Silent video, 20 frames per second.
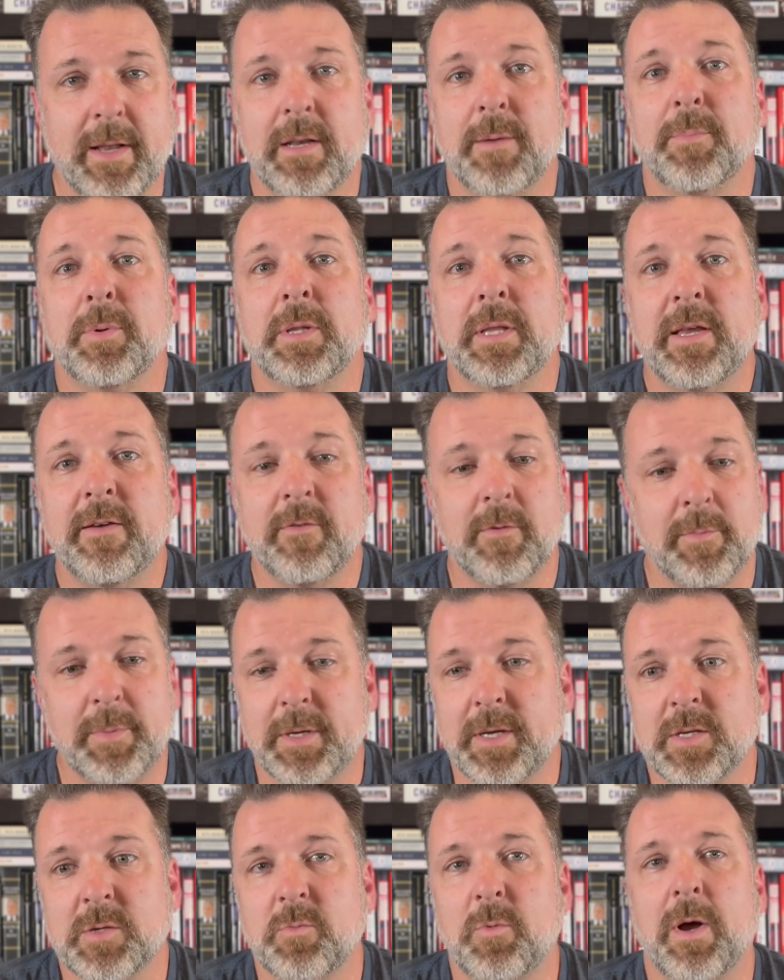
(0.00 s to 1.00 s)
to believe it,
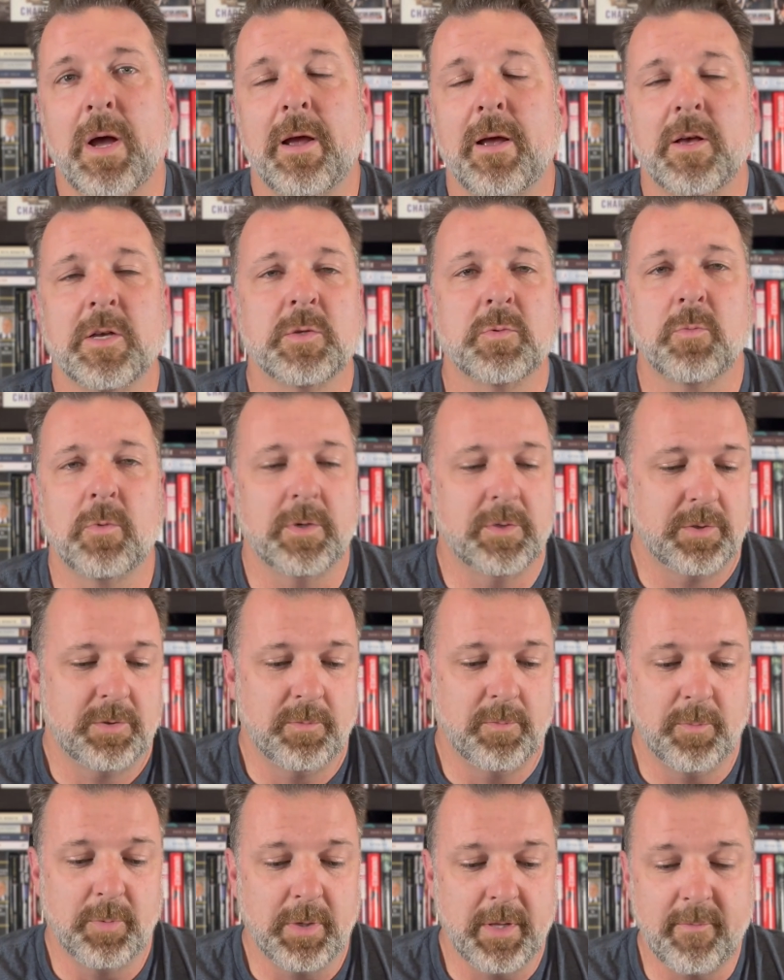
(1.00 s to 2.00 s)
because why else would
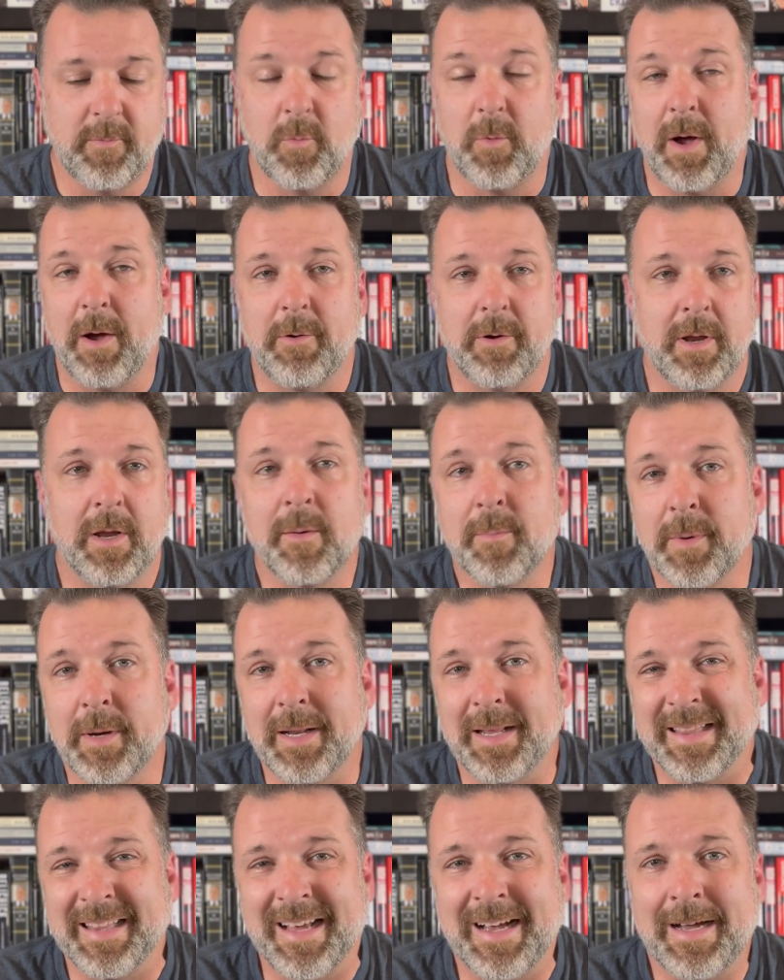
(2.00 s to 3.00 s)
you believe it? Why would
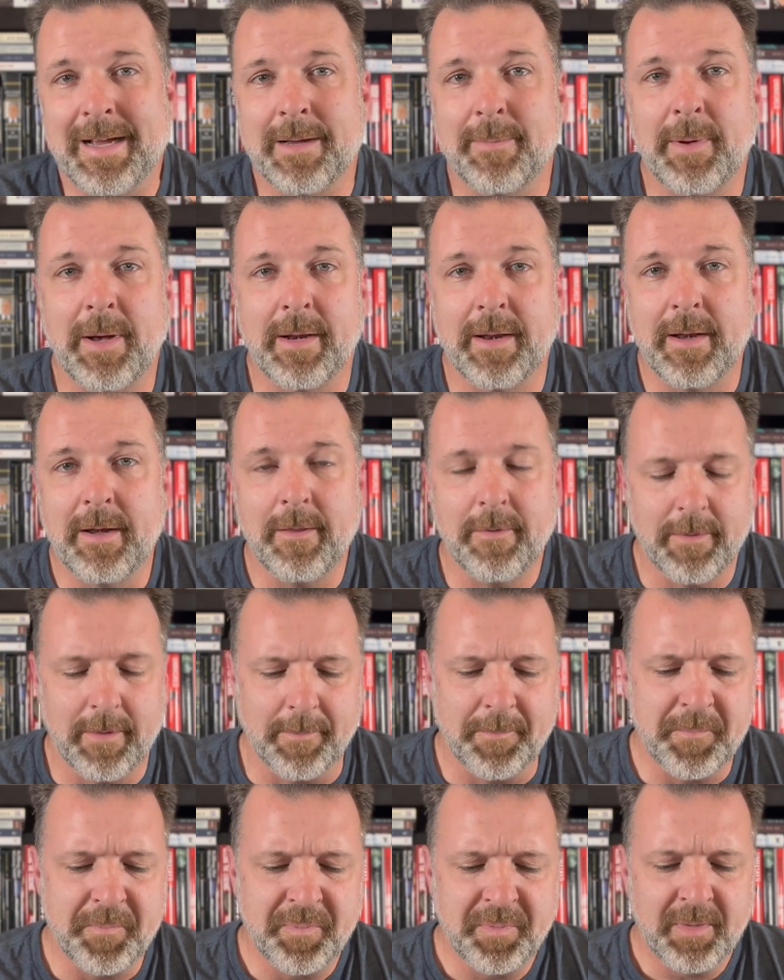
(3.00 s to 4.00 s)
anybody lie about
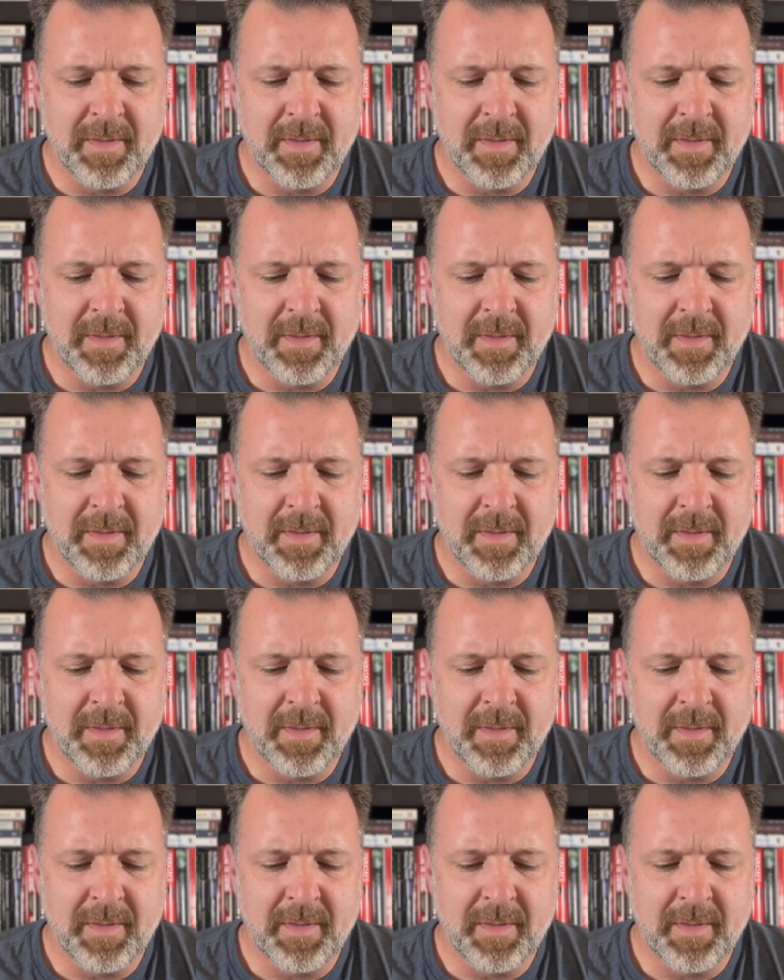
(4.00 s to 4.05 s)
anything?